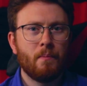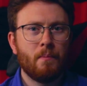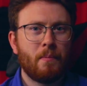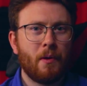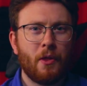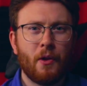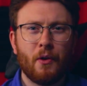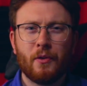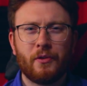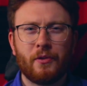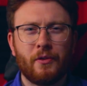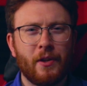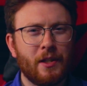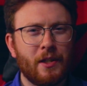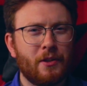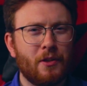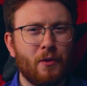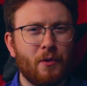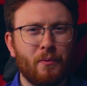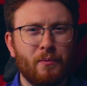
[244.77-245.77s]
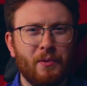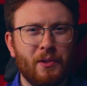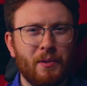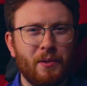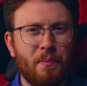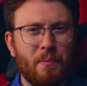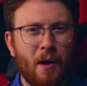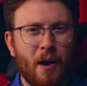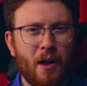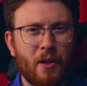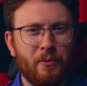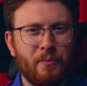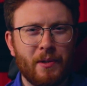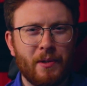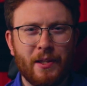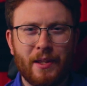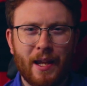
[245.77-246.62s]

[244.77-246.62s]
But those things don't really bother me,